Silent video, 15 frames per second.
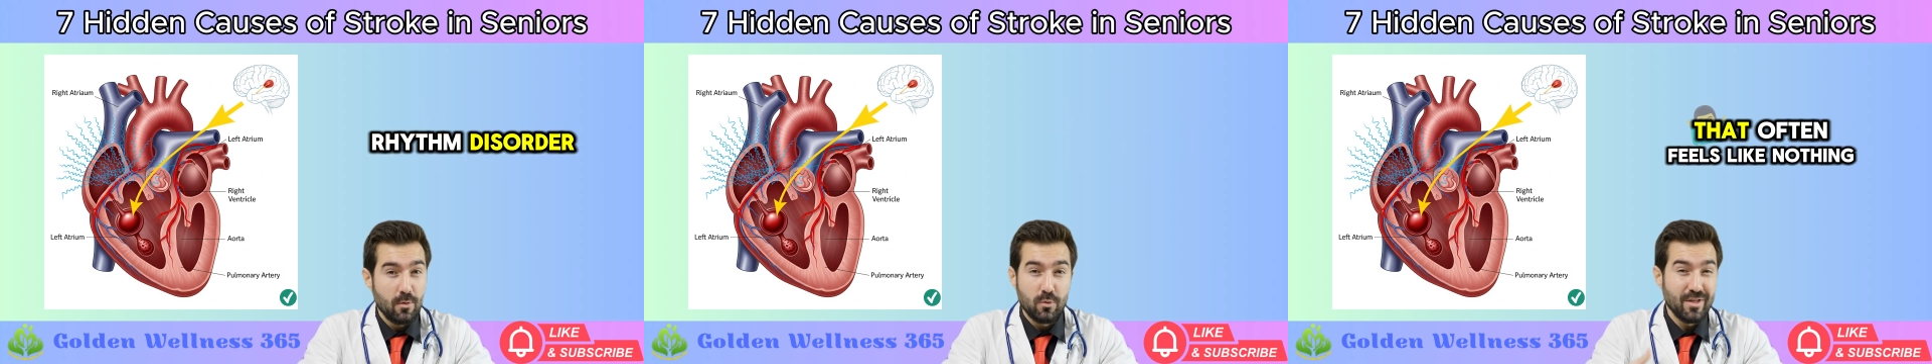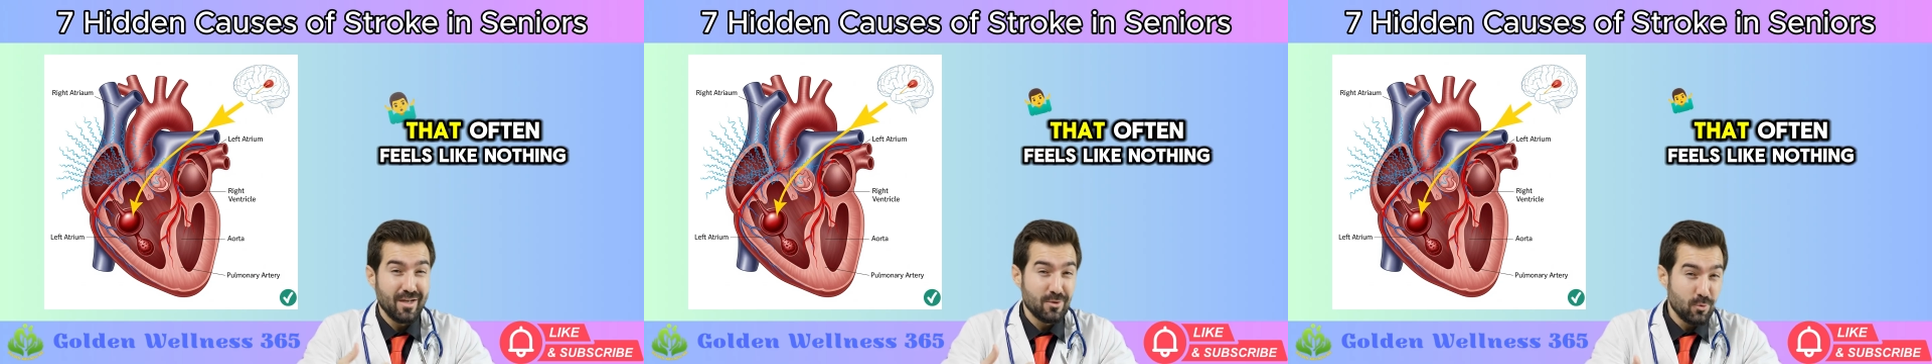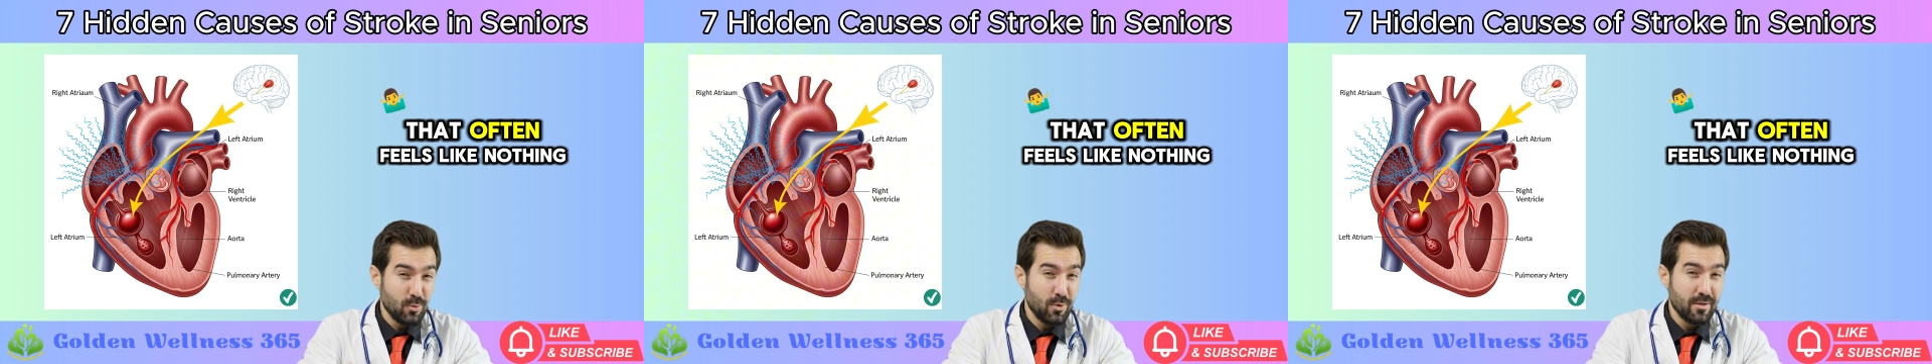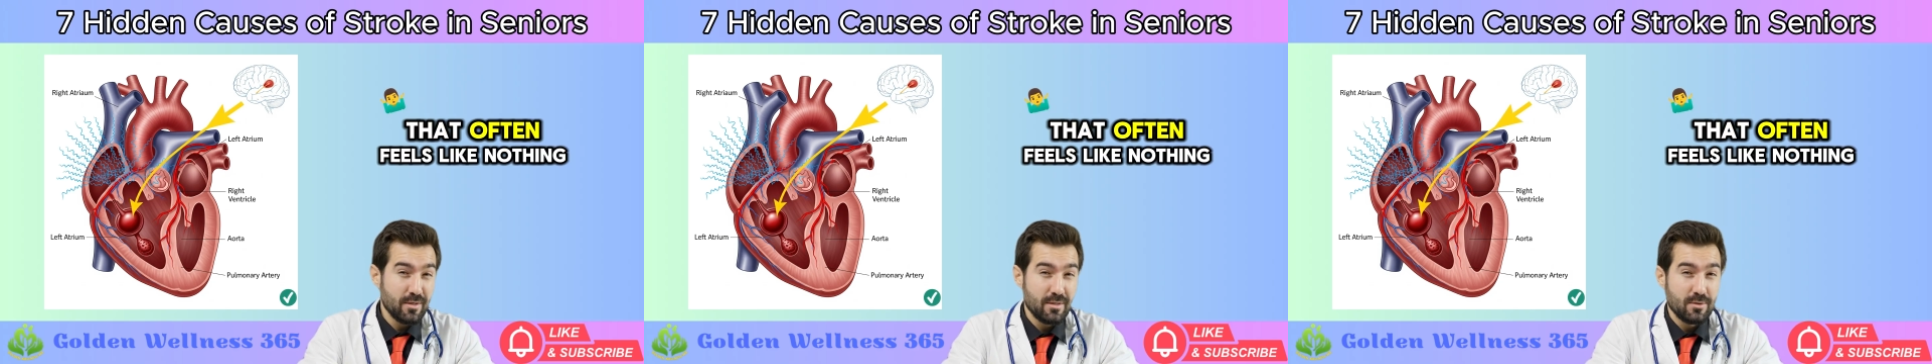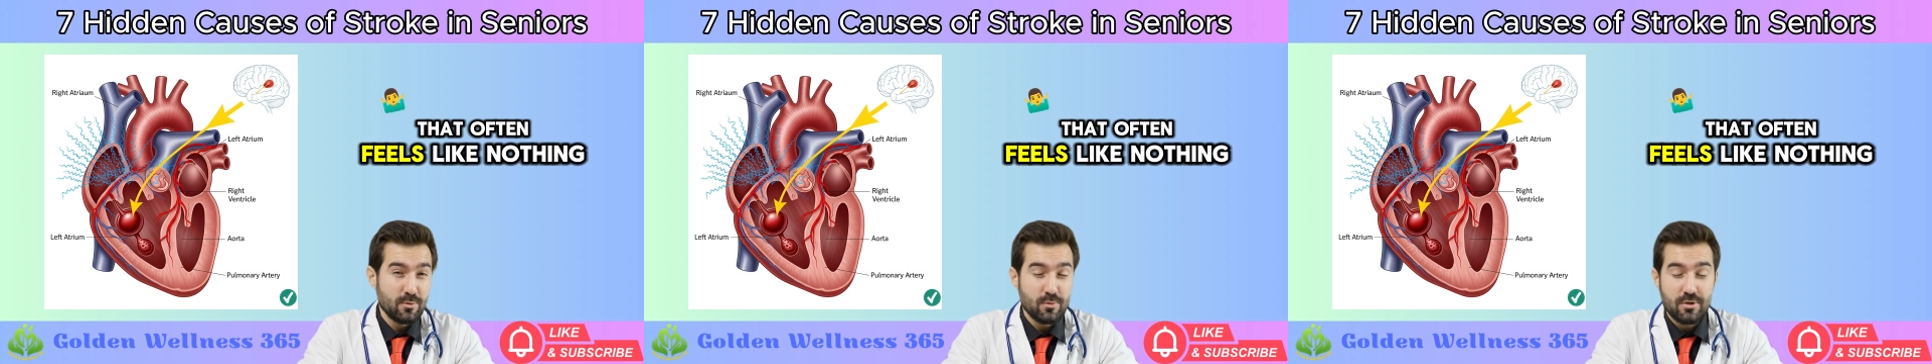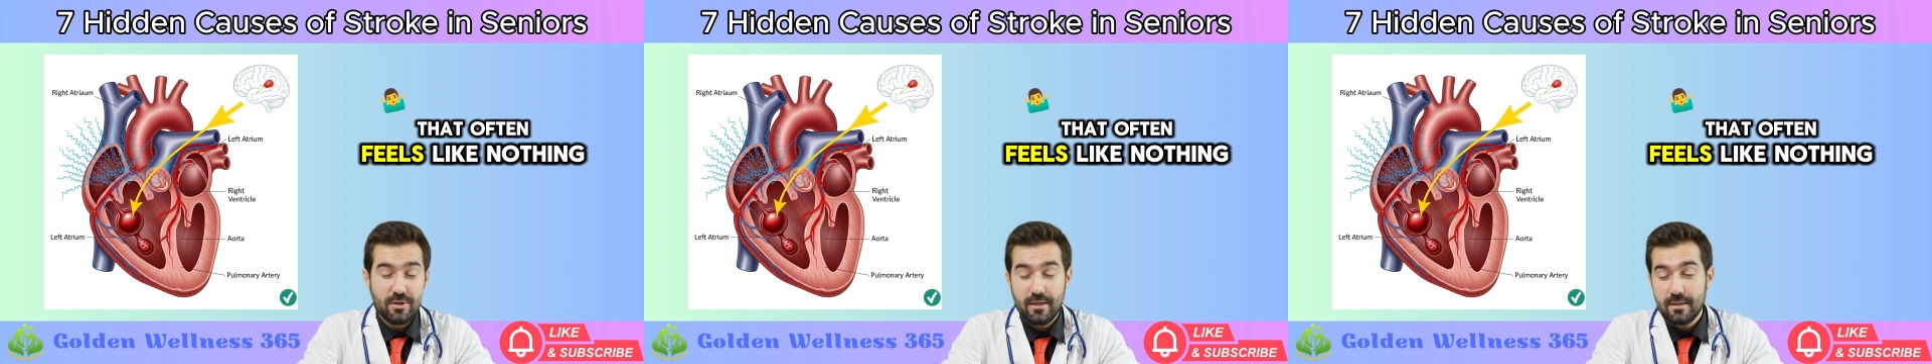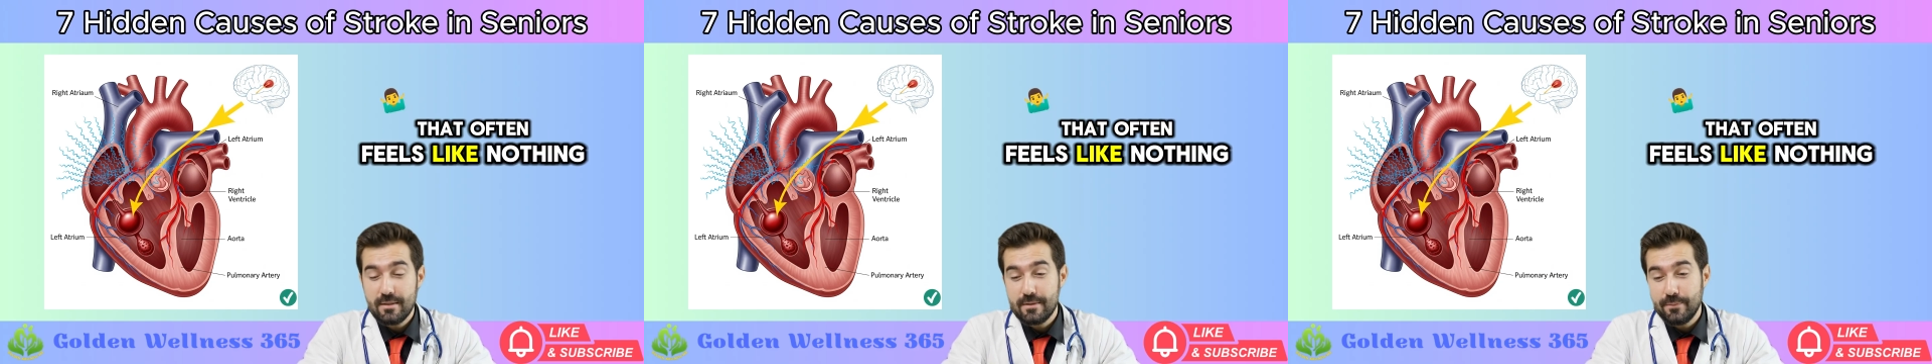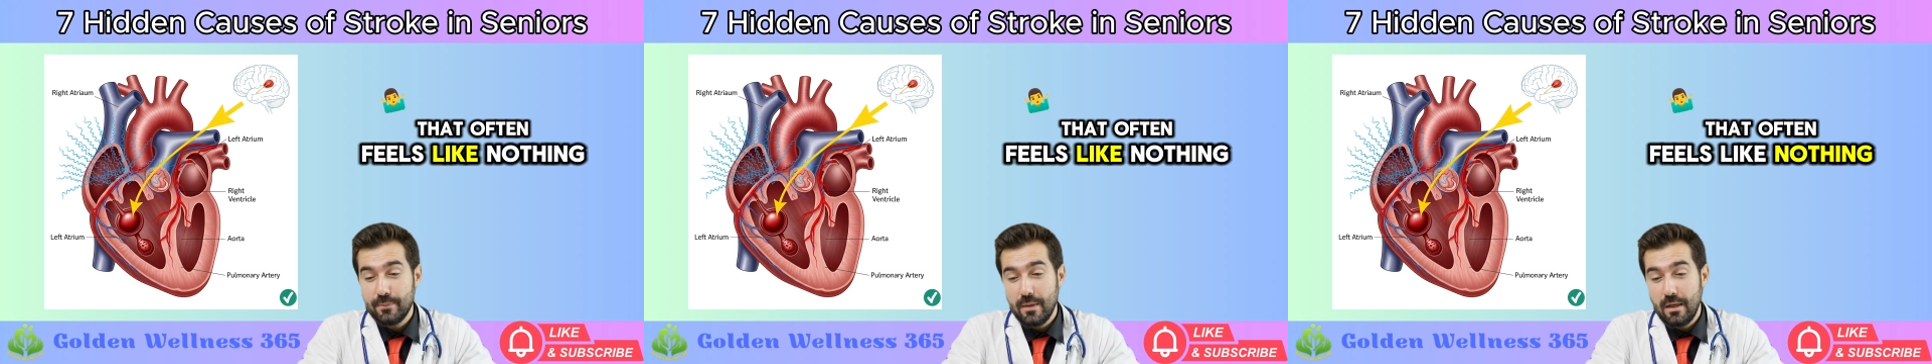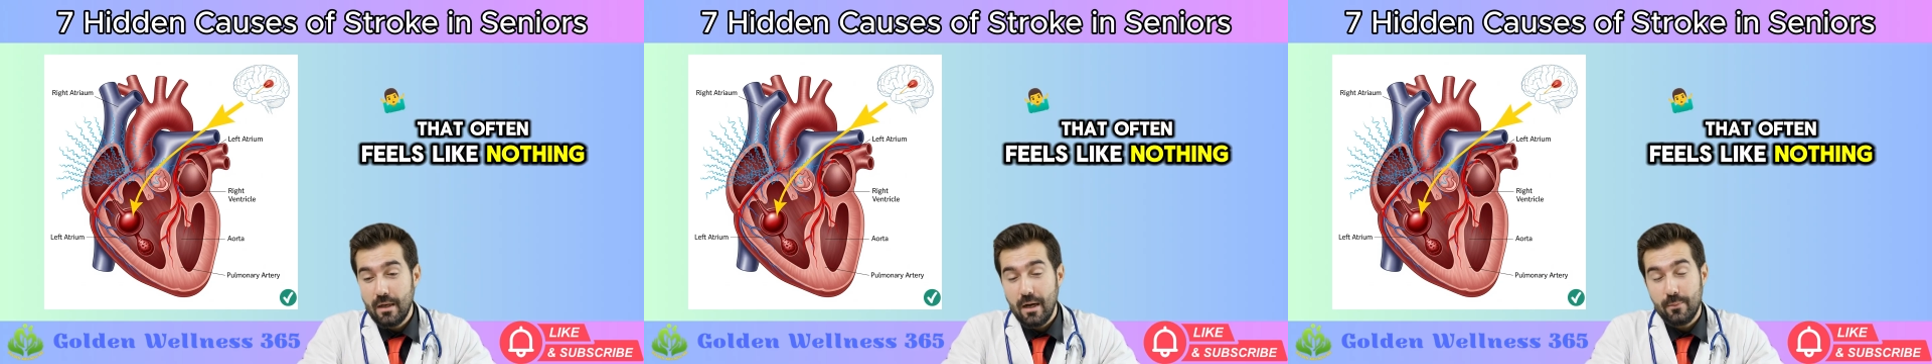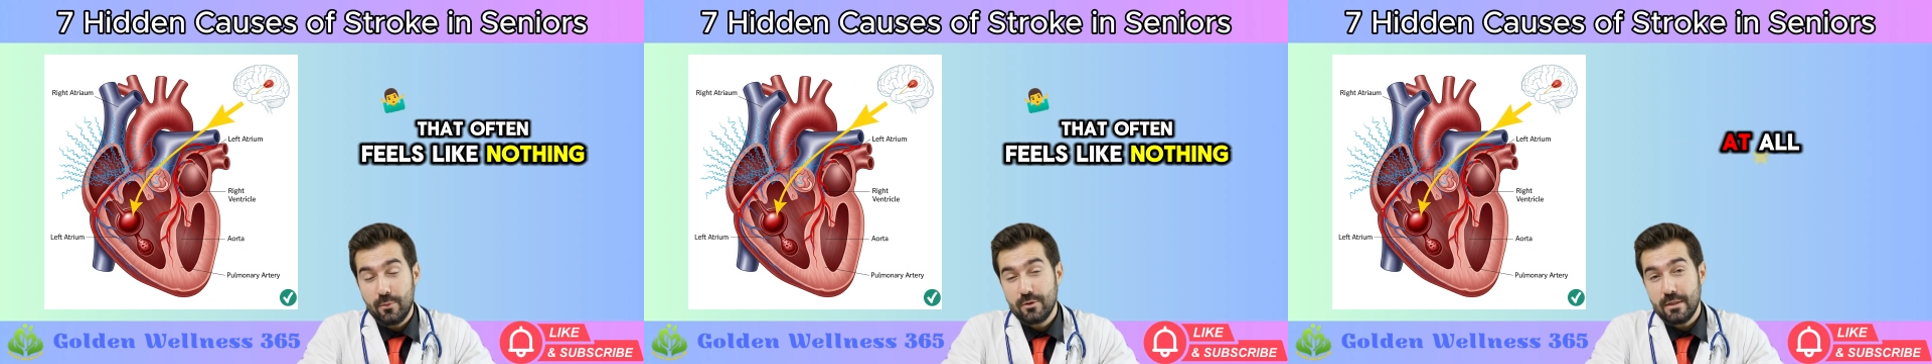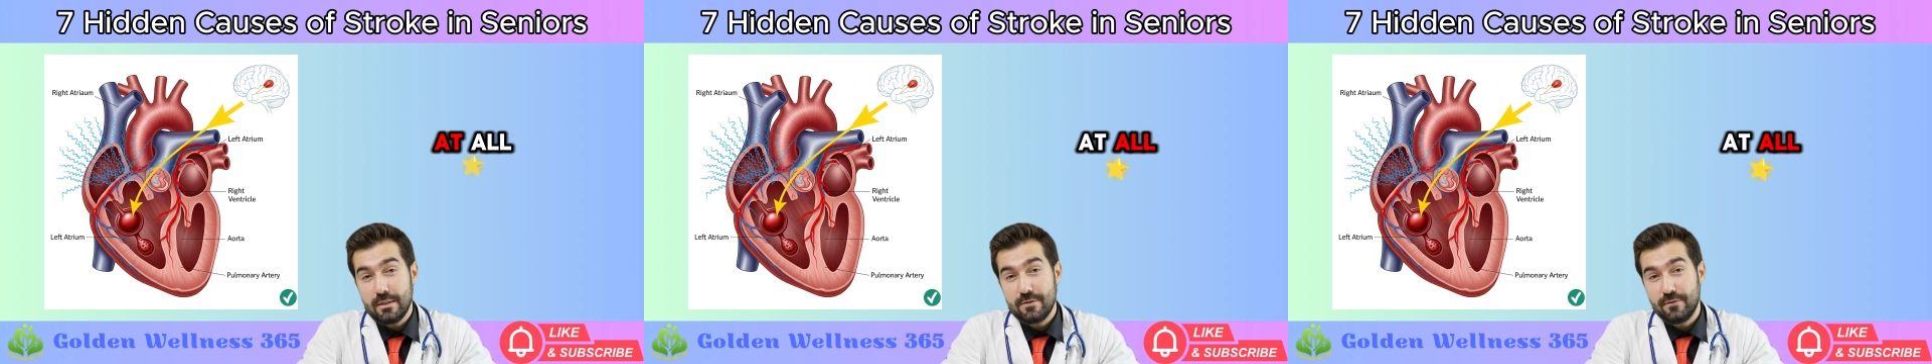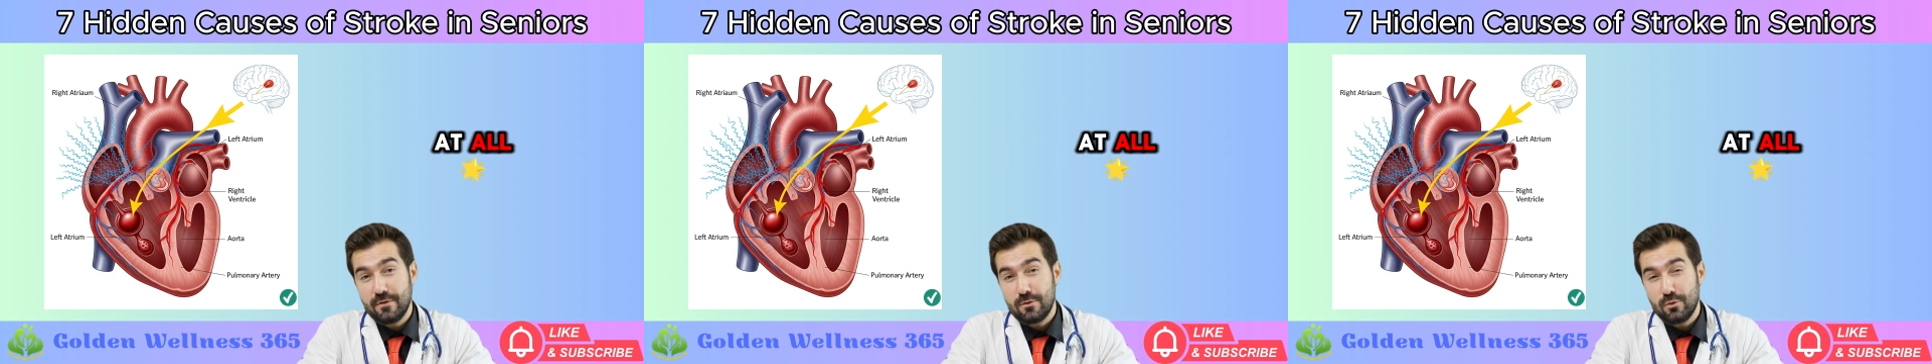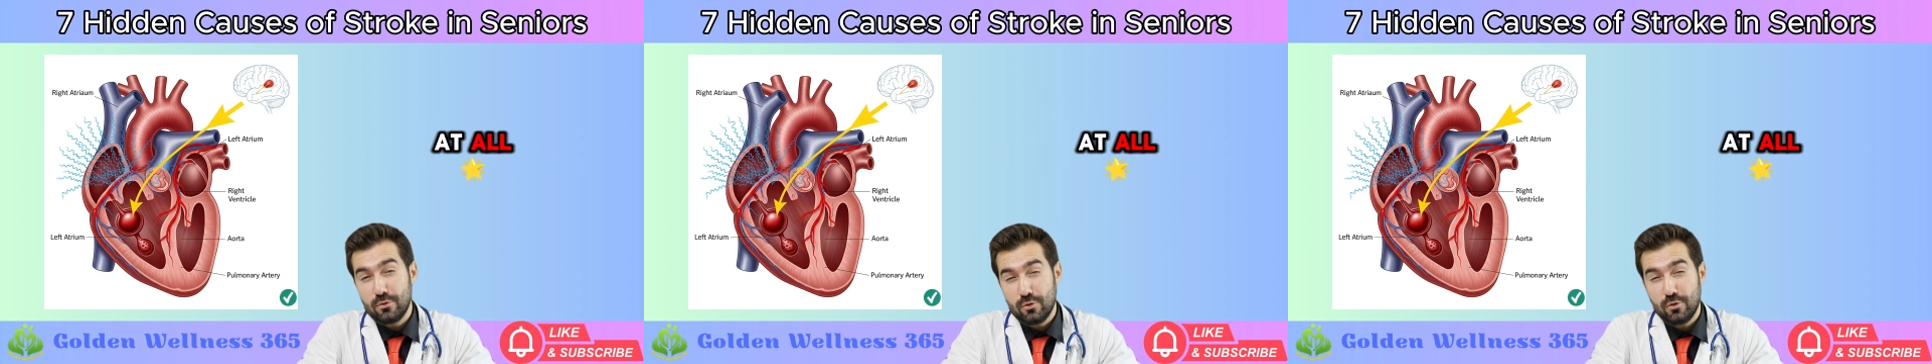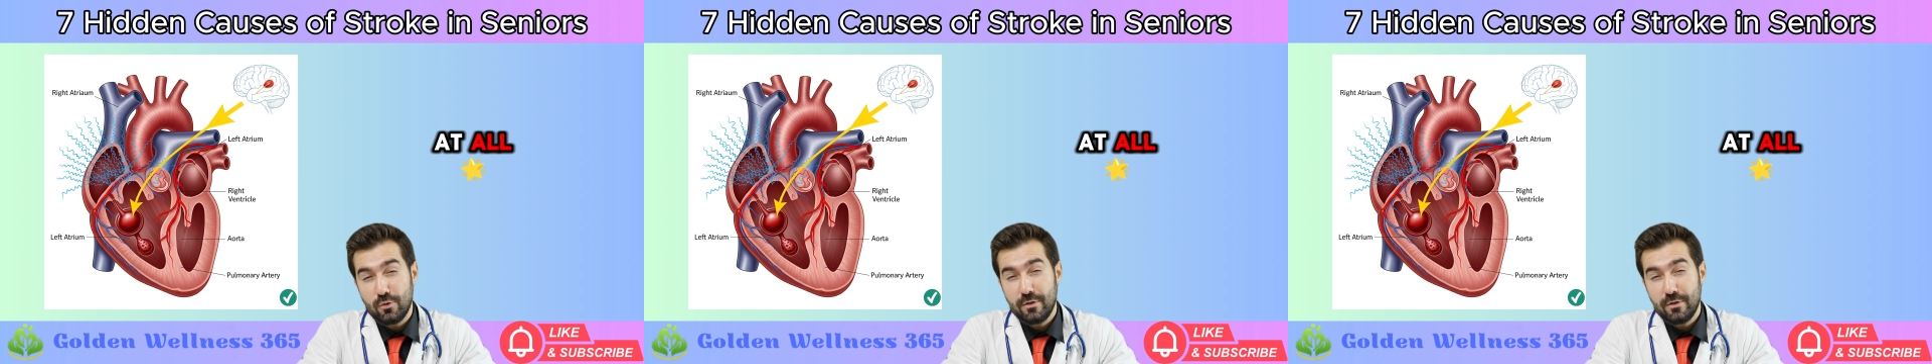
that often feels like nothing at all,